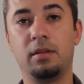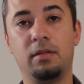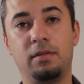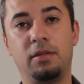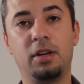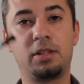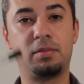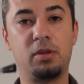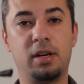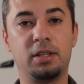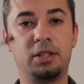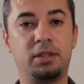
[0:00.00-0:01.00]
Flux
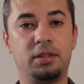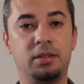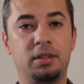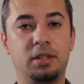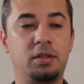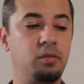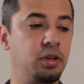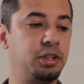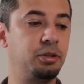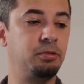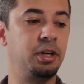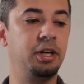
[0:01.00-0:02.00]
brush is what
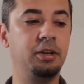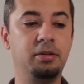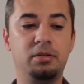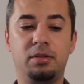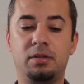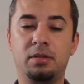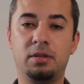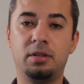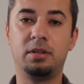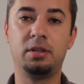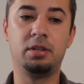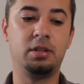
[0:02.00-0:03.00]
you would use
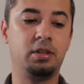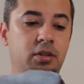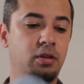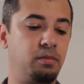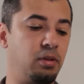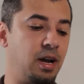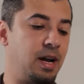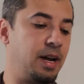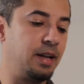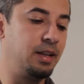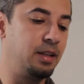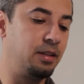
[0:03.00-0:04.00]
to
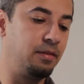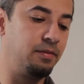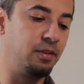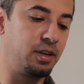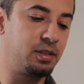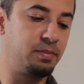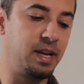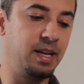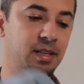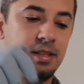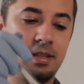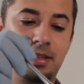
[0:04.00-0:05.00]
apply the flux
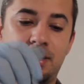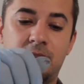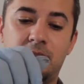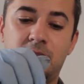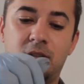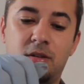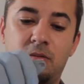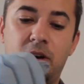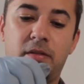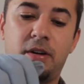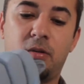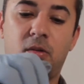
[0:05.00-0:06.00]
paste to
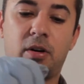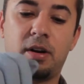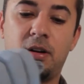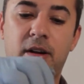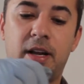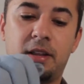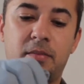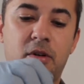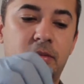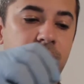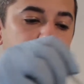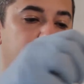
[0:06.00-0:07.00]
whatever you're working on at the
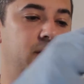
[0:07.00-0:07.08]
moment.